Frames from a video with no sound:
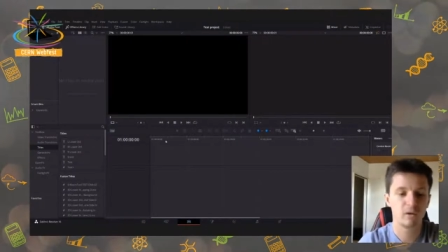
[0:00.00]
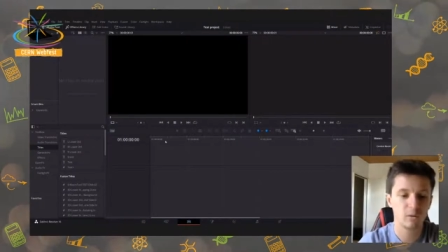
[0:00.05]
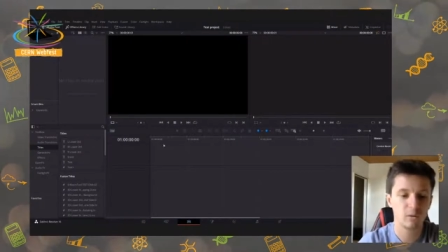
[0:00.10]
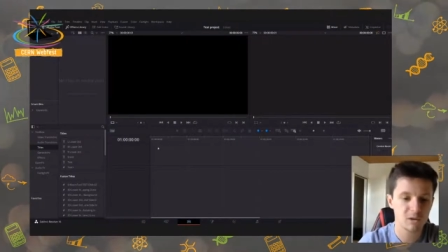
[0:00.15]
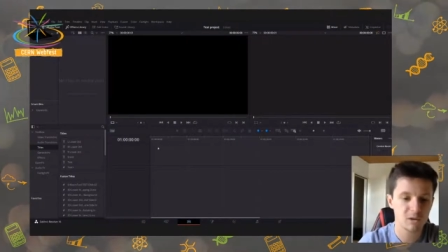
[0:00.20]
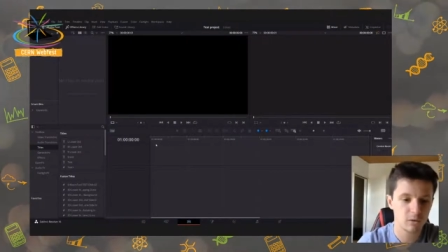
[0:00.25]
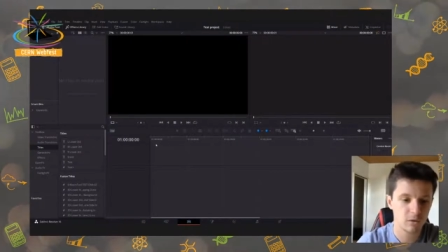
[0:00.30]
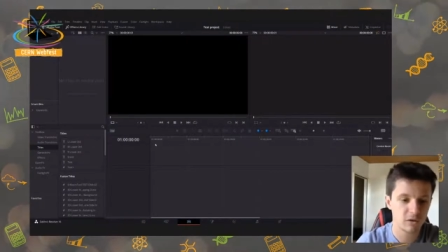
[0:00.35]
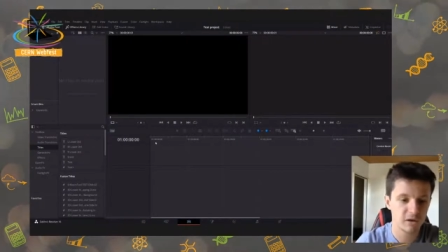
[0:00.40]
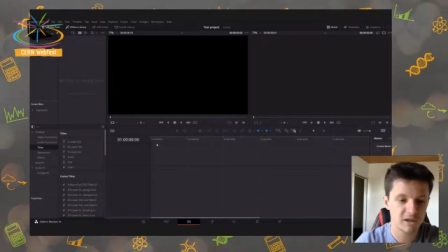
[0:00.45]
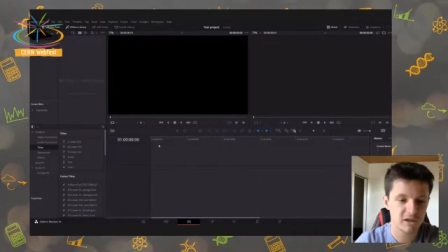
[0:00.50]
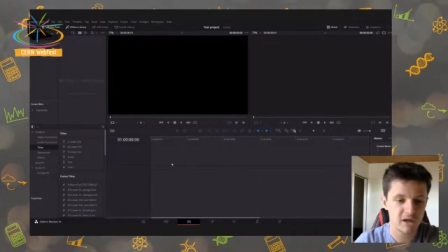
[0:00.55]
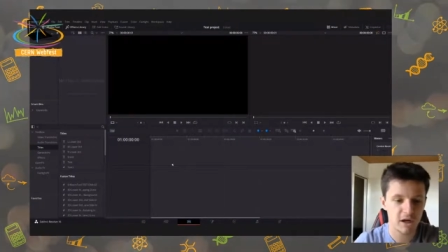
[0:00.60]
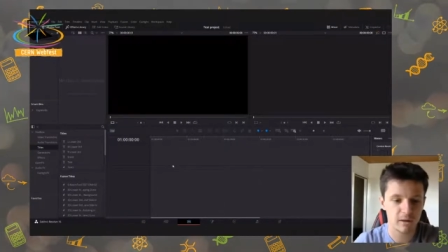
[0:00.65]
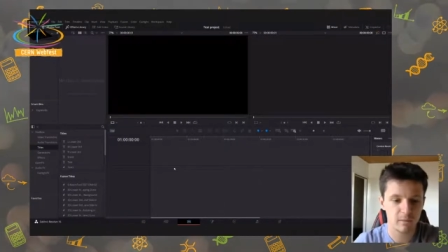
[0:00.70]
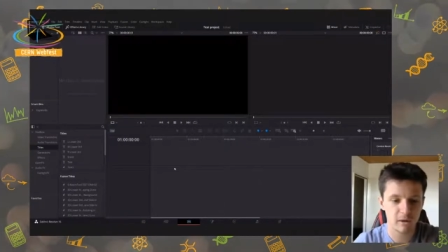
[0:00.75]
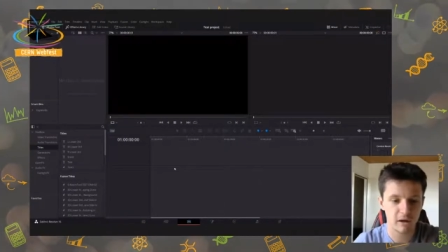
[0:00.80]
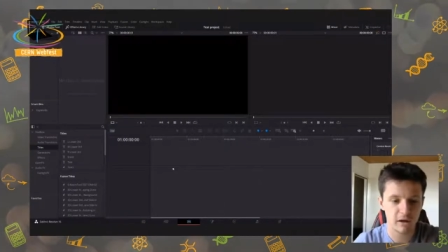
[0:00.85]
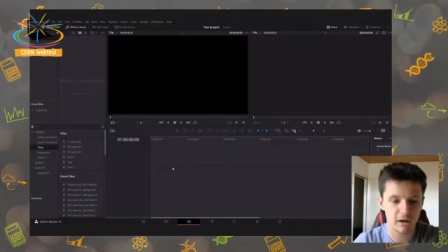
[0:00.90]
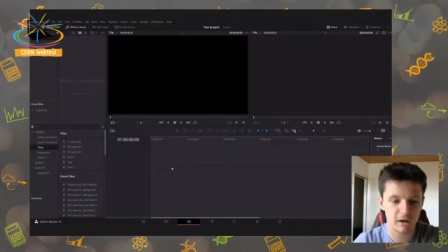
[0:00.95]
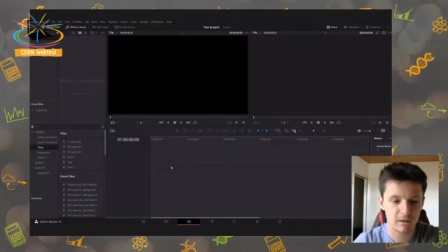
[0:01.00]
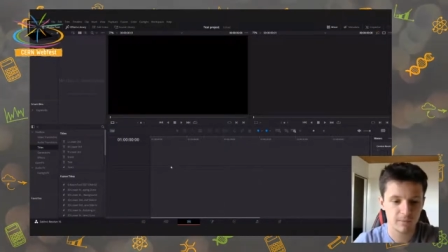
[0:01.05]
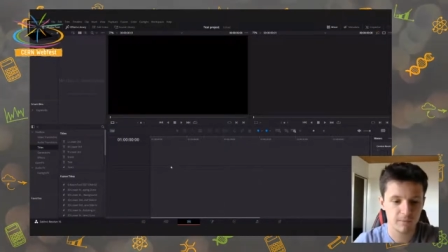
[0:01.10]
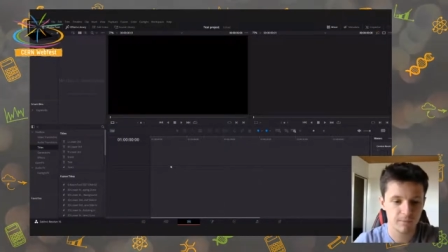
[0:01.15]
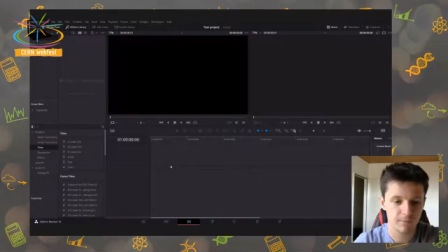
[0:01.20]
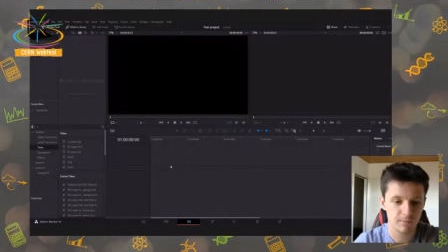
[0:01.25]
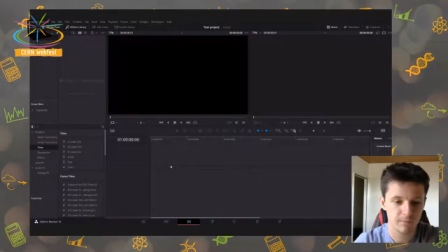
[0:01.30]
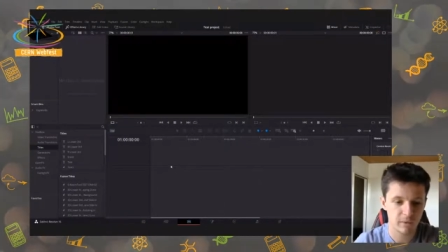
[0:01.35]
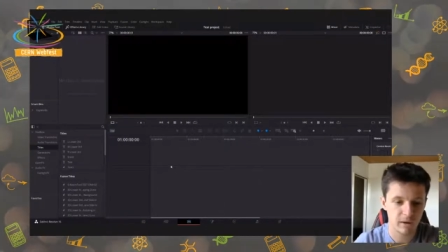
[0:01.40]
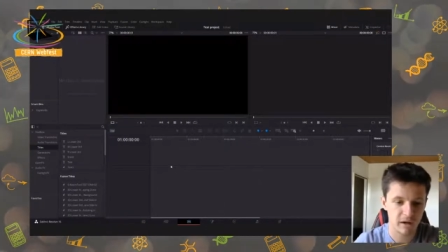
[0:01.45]
what's called the timeline
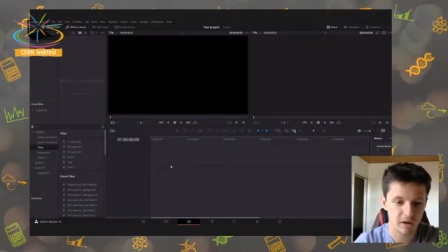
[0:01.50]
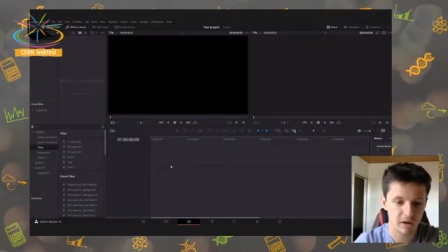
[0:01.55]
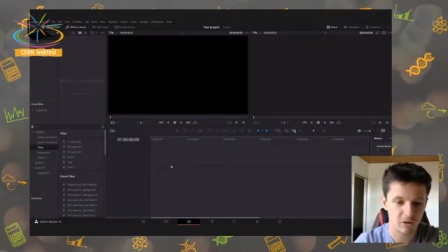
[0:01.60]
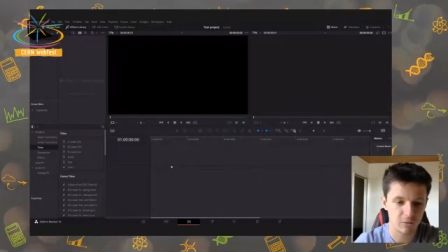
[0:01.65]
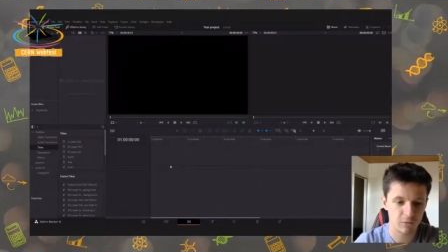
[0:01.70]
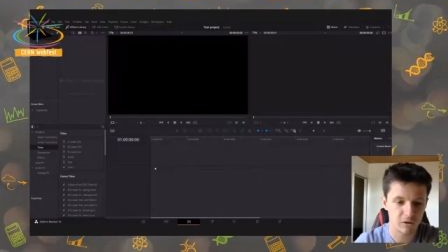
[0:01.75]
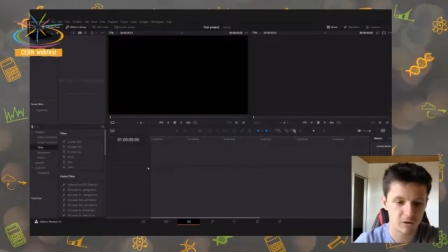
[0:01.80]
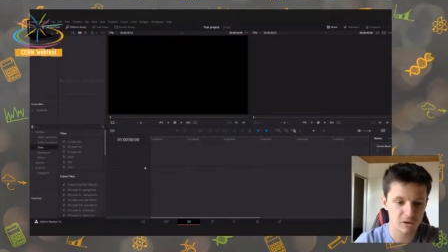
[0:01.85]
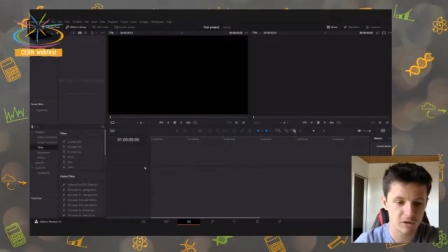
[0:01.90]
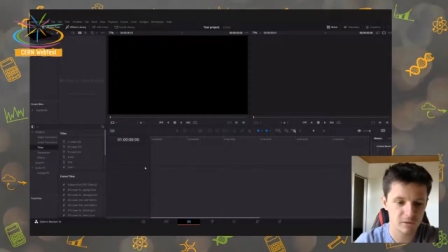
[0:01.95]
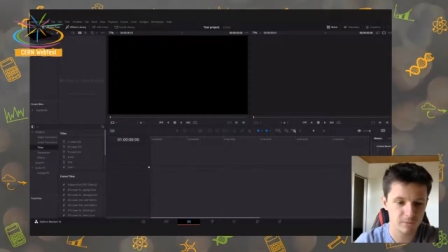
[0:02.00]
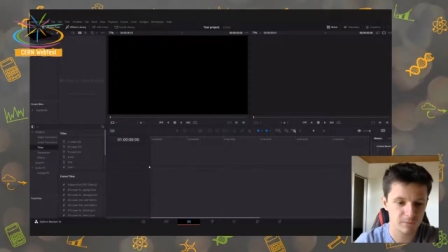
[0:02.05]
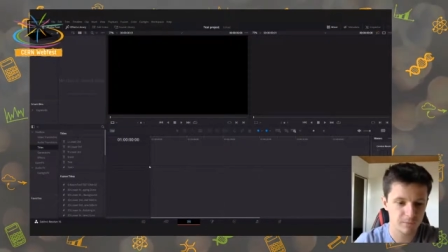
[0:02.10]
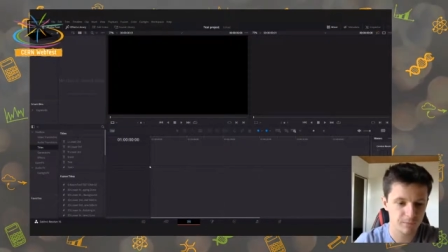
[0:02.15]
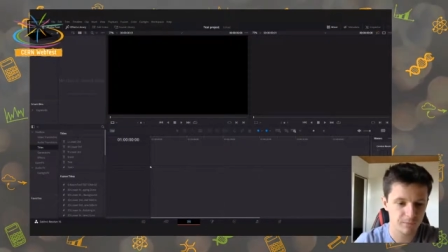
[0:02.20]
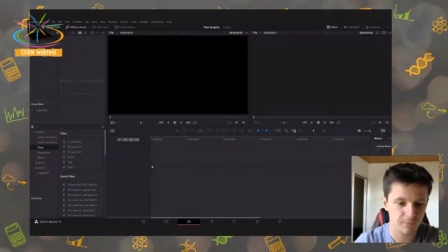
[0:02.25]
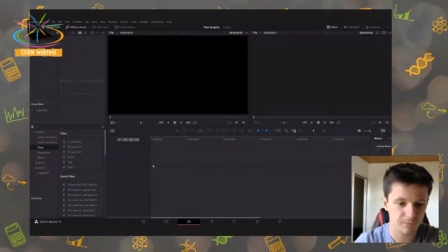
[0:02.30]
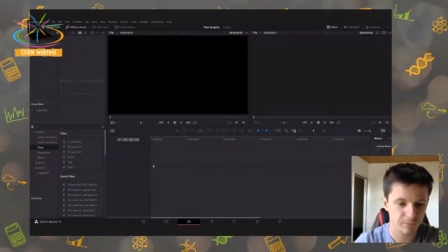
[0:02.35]
at the bottom.